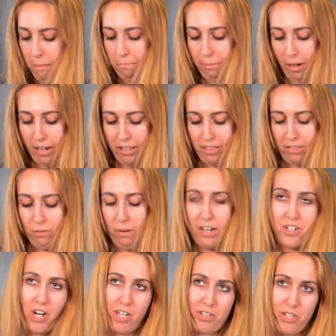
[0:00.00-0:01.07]
But the white
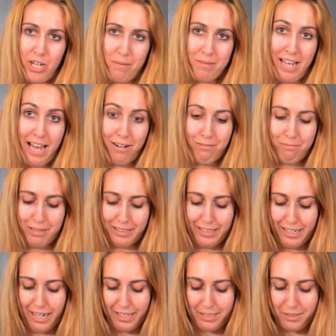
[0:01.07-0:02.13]
chocolate chips add a really
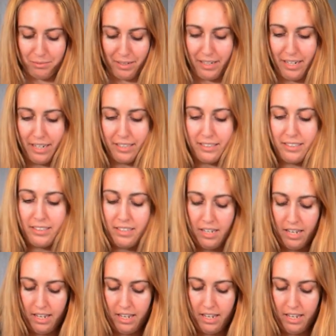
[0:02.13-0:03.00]
nice sweetness.